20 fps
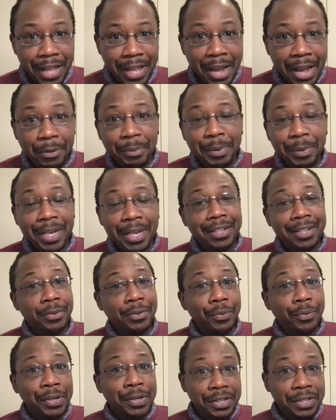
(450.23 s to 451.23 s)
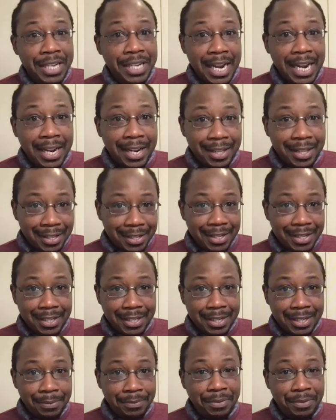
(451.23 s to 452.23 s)
that one because it will stay in the
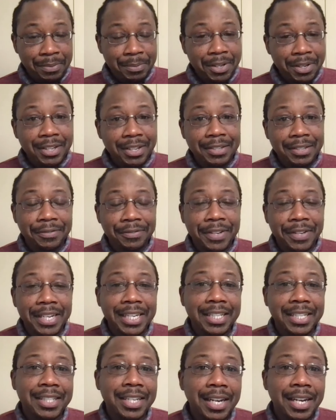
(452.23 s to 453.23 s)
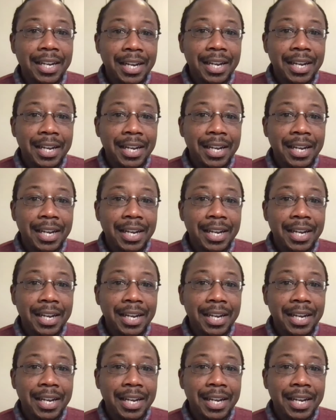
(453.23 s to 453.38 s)
system from start to finish.